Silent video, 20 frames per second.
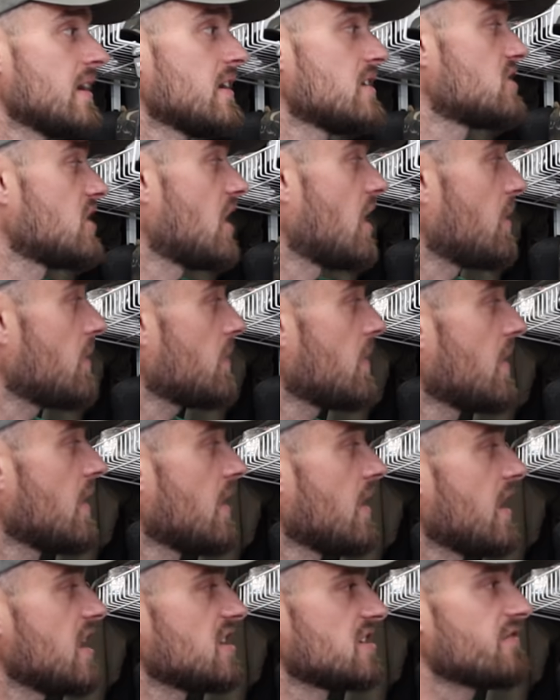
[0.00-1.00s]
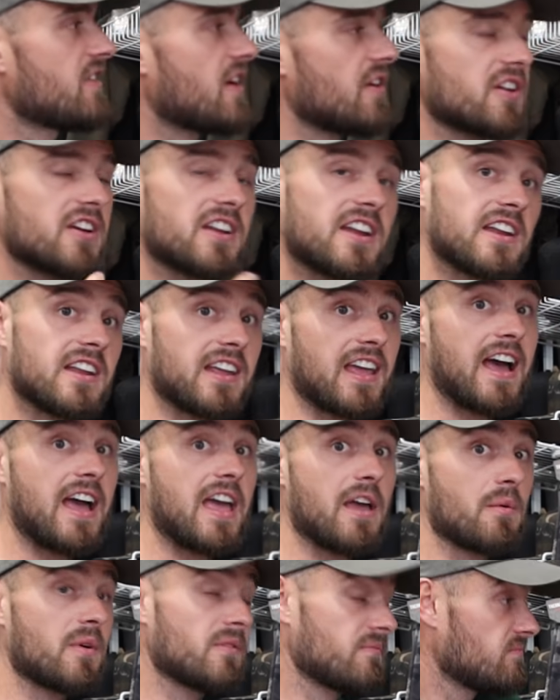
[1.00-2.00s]
So it's a very good
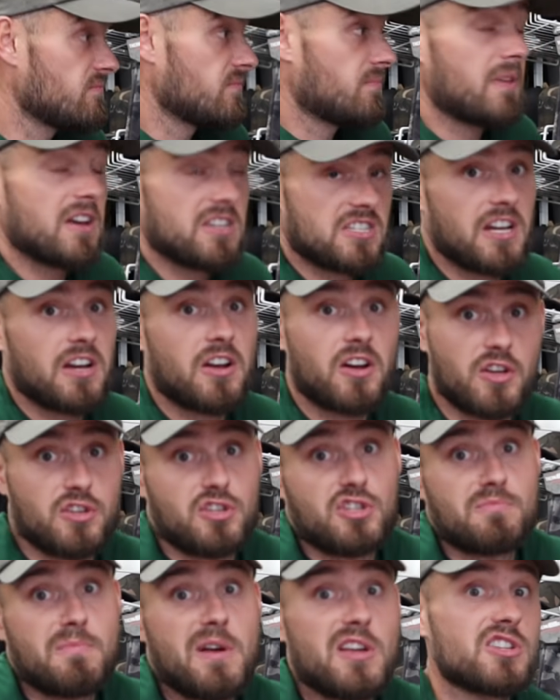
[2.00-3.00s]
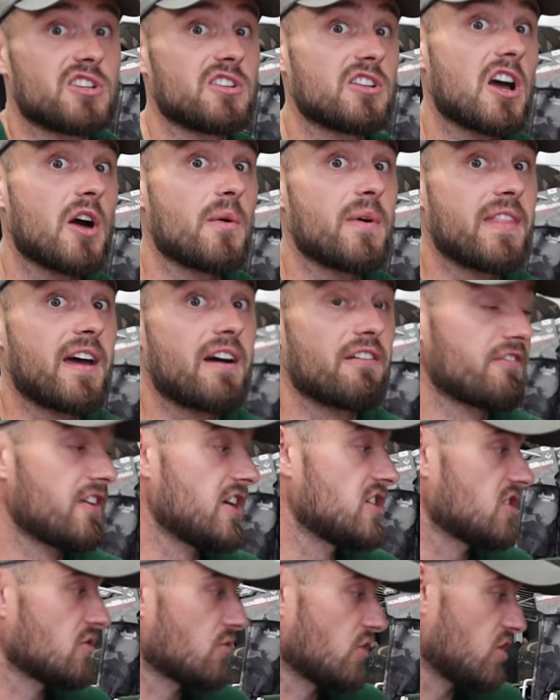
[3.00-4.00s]
indicator with, basically, like I just mentioned, knowing that
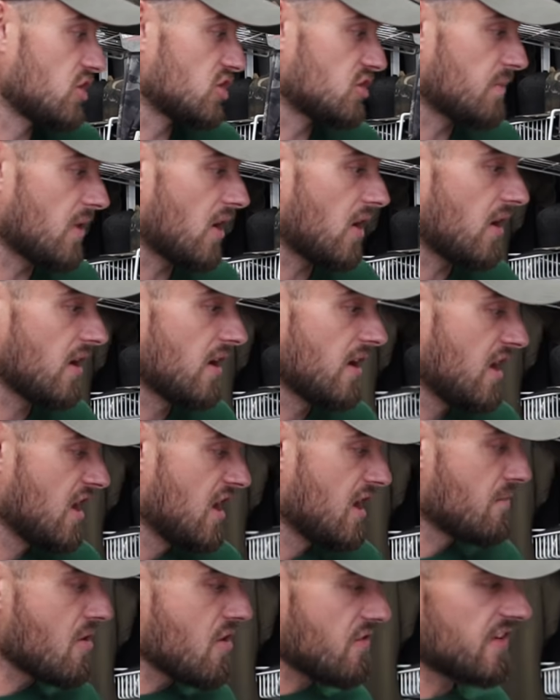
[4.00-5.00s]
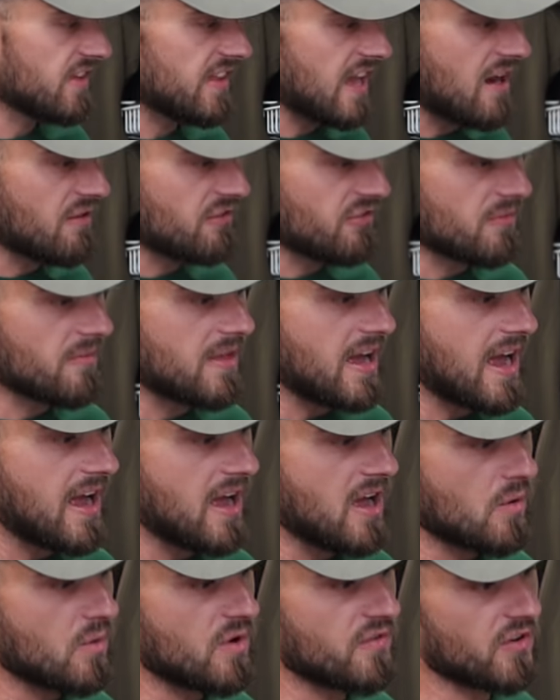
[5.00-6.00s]
fish are on your spot. Moving down from
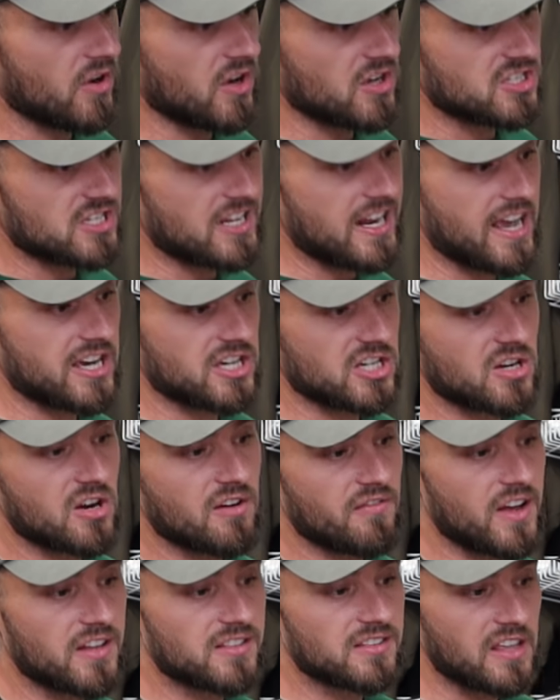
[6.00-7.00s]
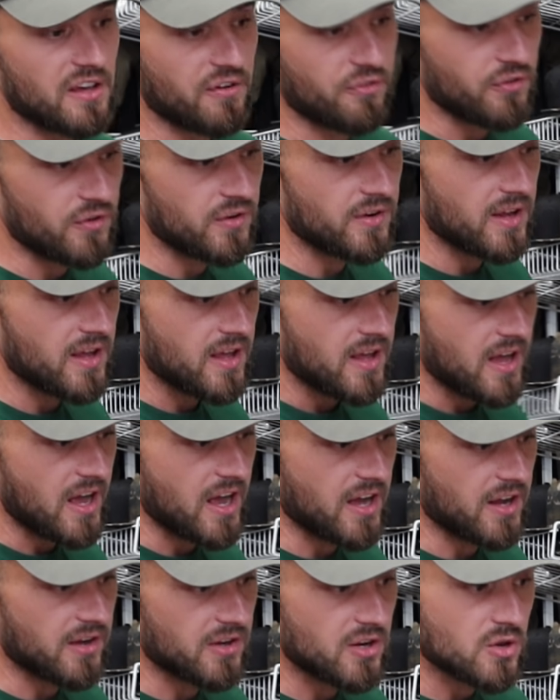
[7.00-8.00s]
that, we've got a selection of our different
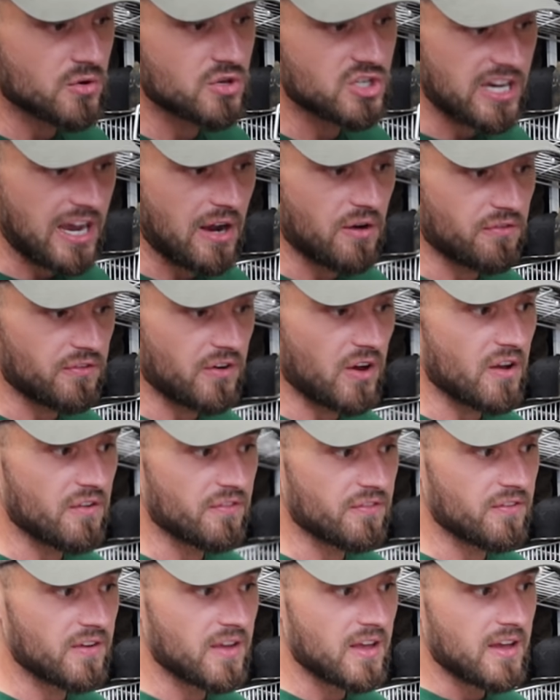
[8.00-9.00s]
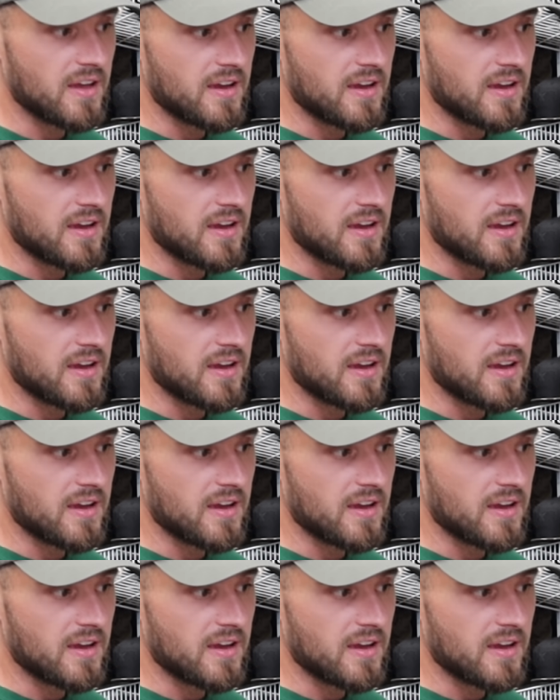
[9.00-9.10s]
new shelf life.